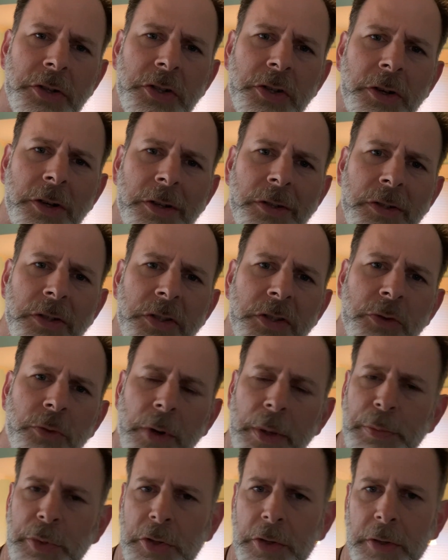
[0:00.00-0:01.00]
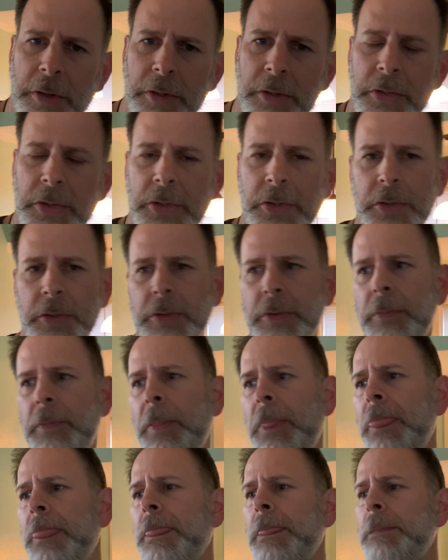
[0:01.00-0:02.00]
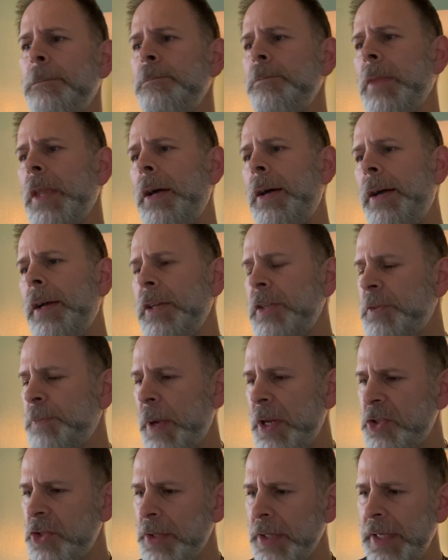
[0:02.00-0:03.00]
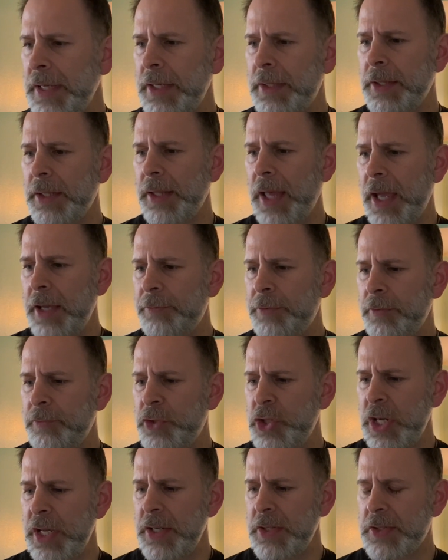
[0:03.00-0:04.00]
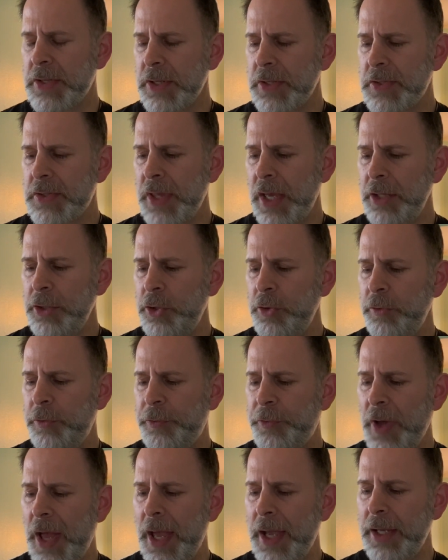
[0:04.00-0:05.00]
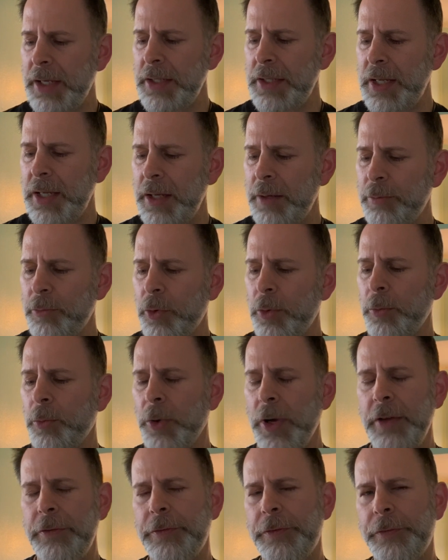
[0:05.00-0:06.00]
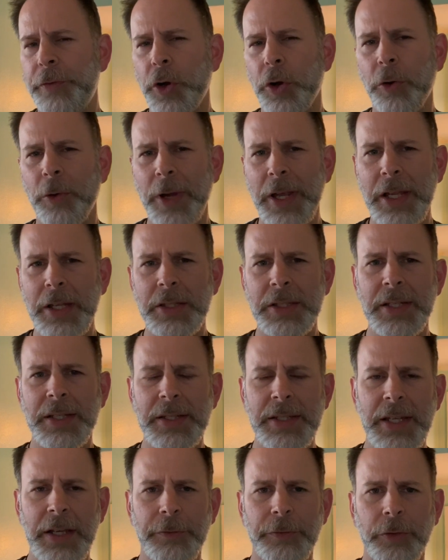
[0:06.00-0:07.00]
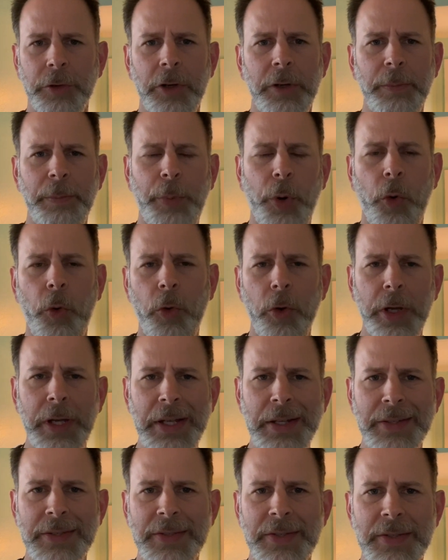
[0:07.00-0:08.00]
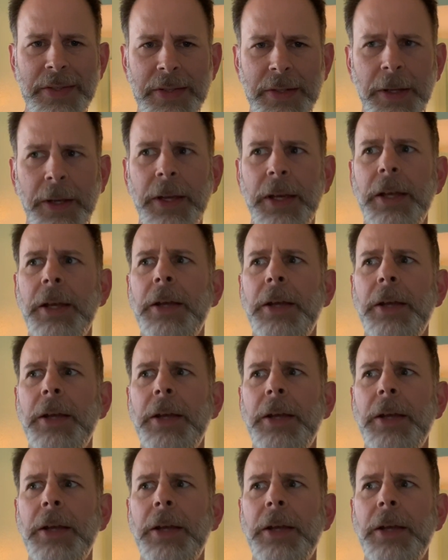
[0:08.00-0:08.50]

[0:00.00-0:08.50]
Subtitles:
certain scriptures, especially in the life of Jesus, that you find him referring to different points